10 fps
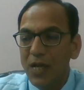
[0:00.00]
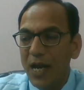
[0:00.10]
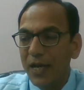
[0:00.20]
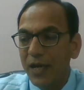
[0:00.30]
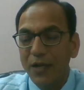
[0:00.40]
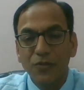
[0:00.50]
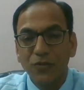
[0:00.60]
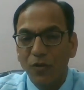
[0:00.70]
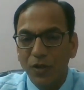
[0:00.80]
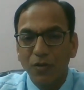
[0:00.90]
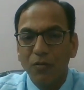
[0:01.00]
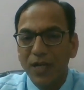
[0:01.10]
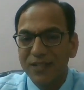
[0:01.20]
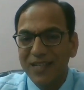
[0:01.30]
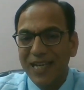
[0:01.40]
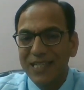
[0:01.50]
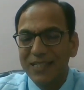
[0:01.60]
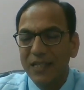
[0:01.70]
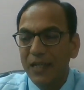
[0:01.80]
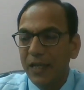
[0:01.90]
And it is not a rocket science.